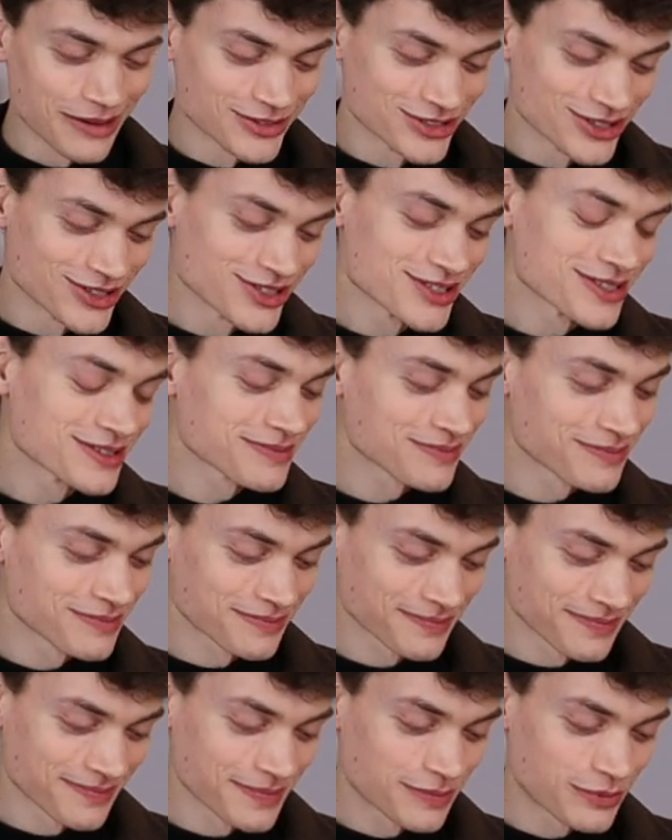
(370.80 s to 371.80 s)
I'm just
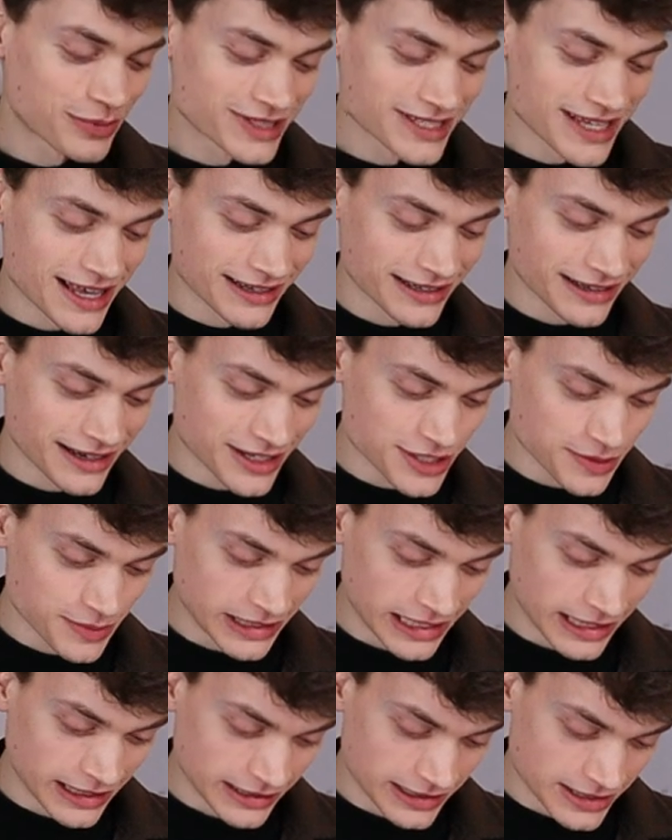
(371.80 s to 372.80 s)
pretending I
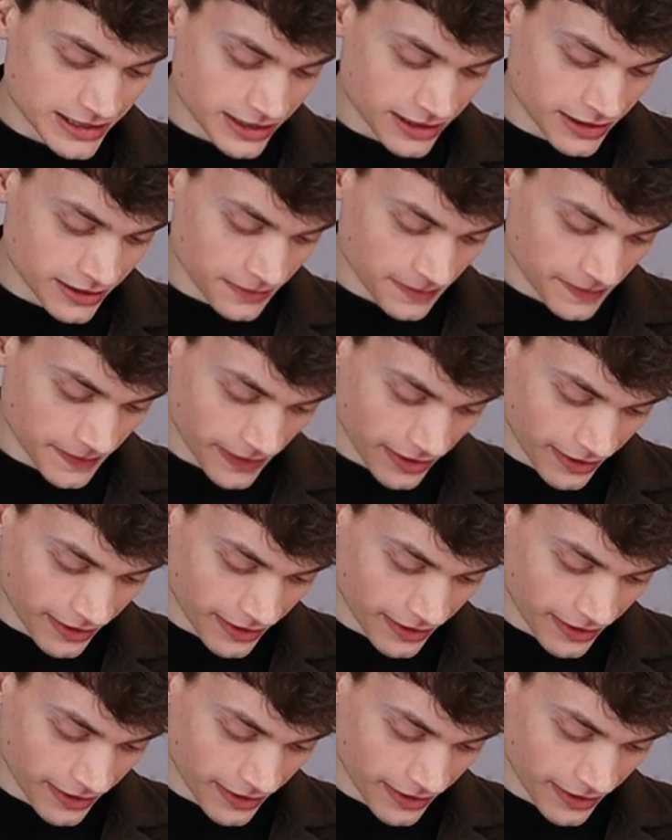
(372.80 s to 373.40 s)
speak English here.